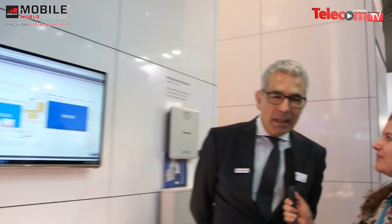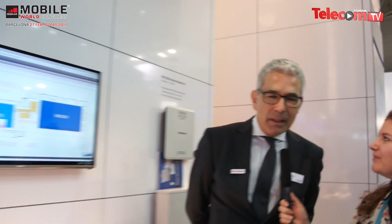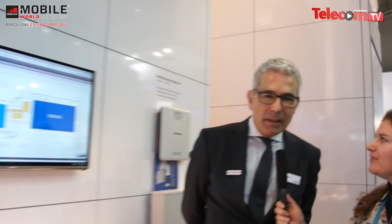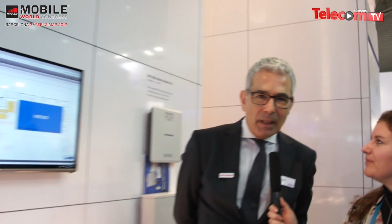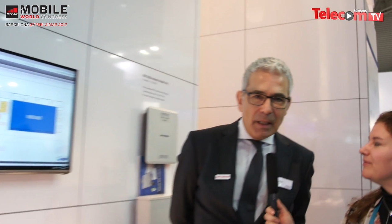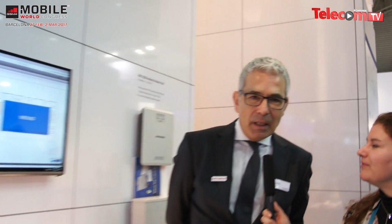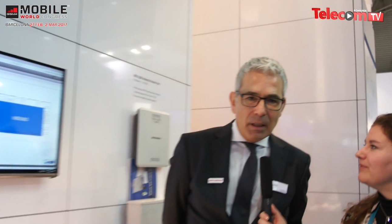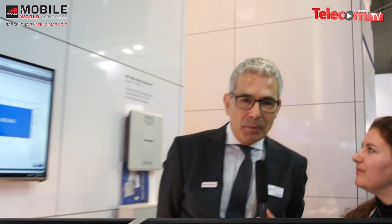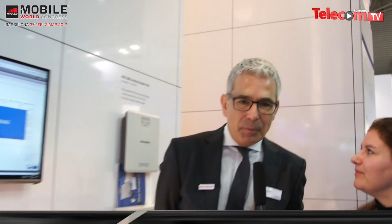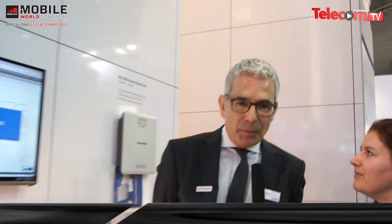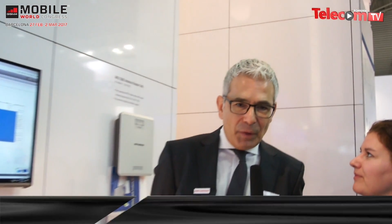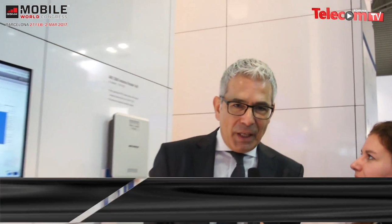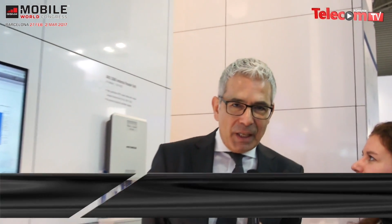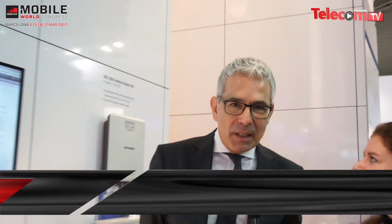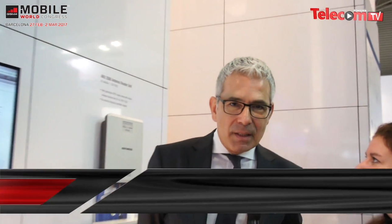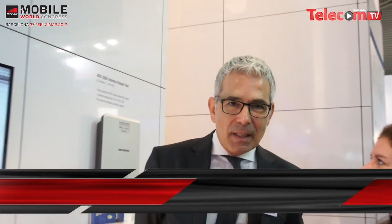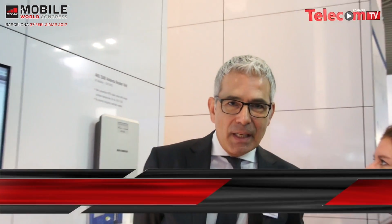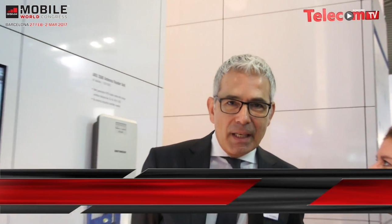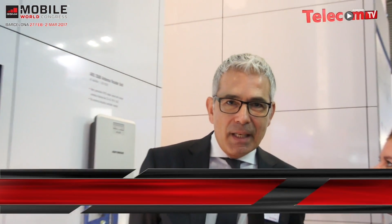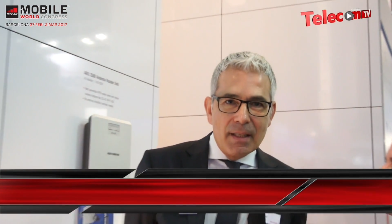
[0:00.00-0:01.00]
Internet of
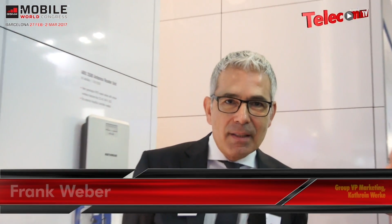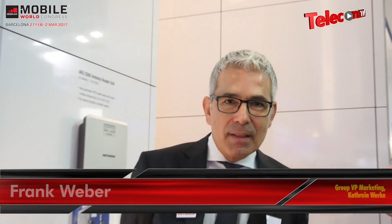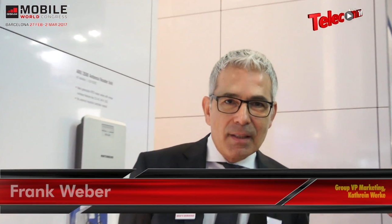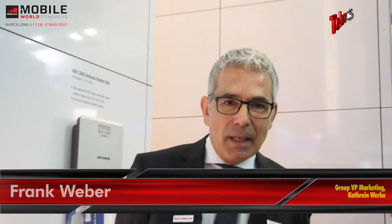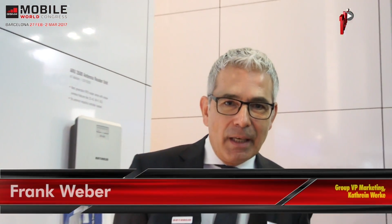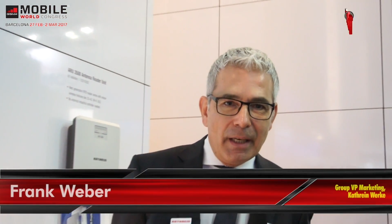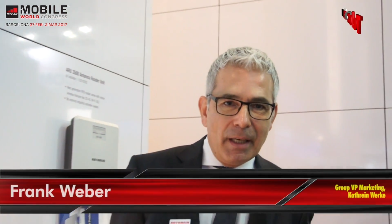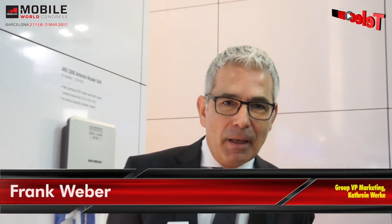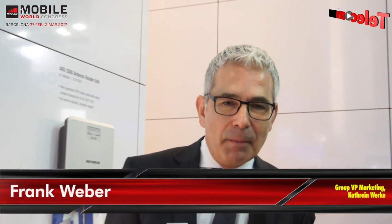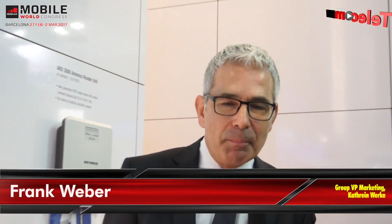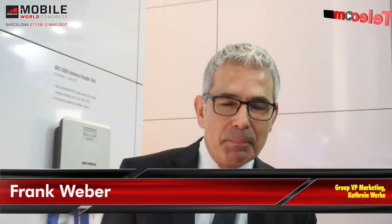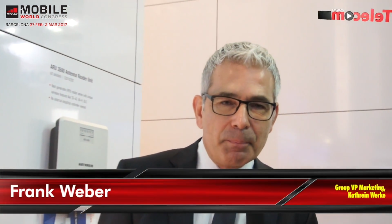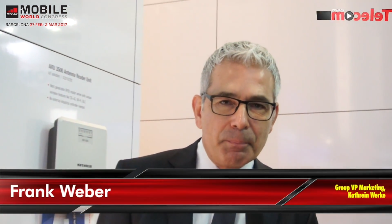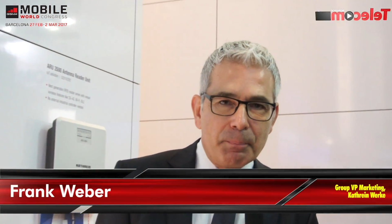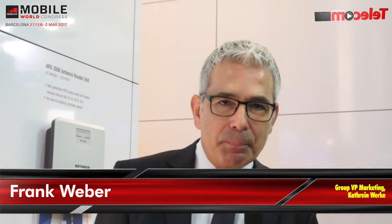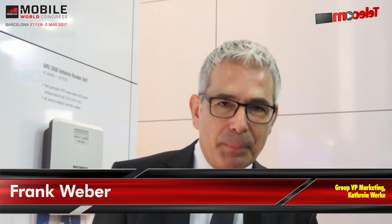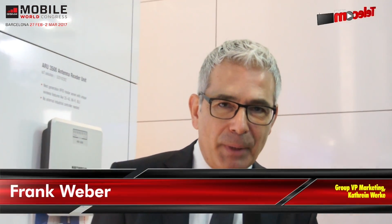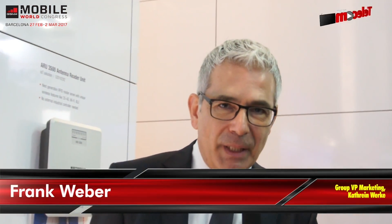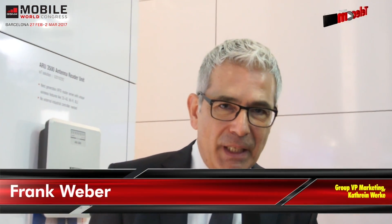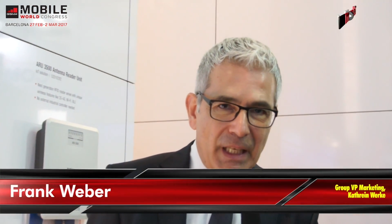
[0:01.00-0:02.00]
Things is
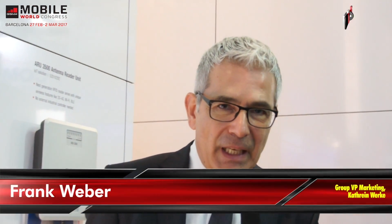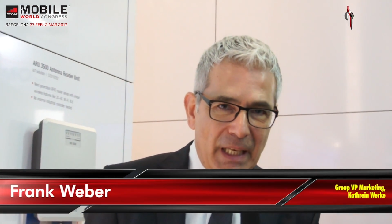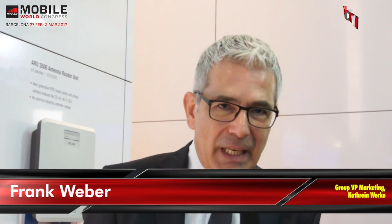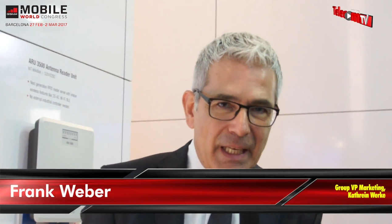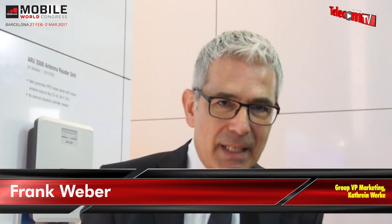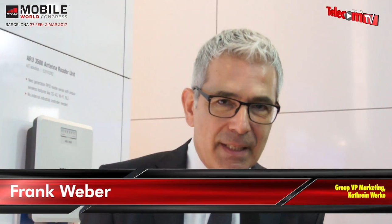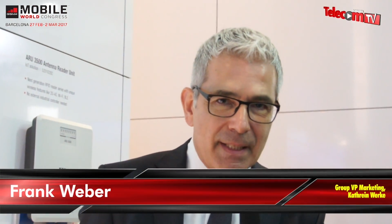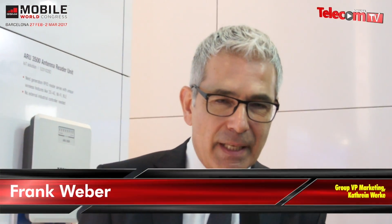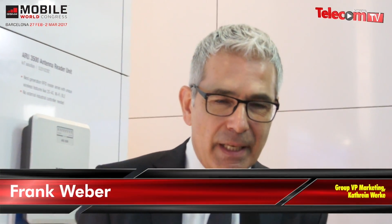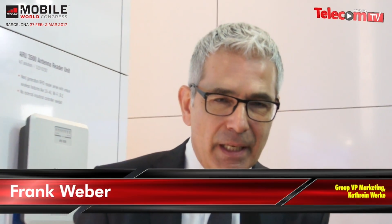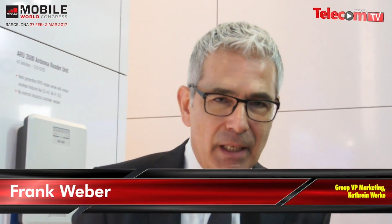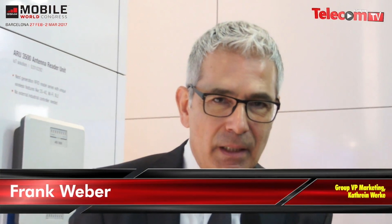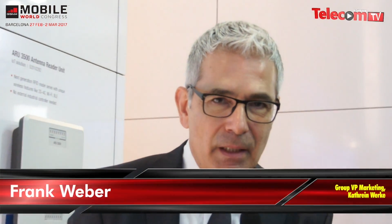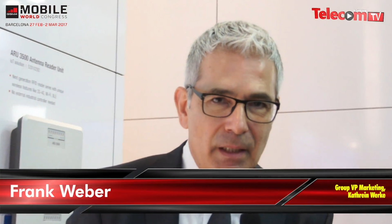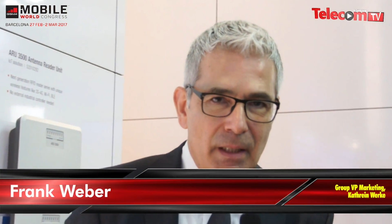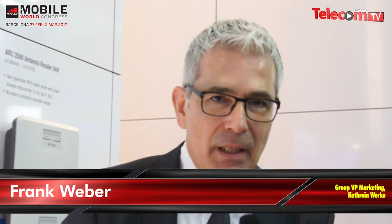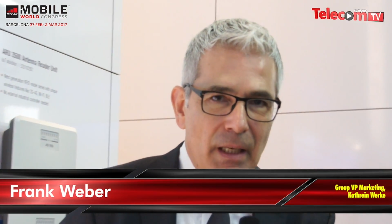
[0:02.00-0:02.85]
pretty easy.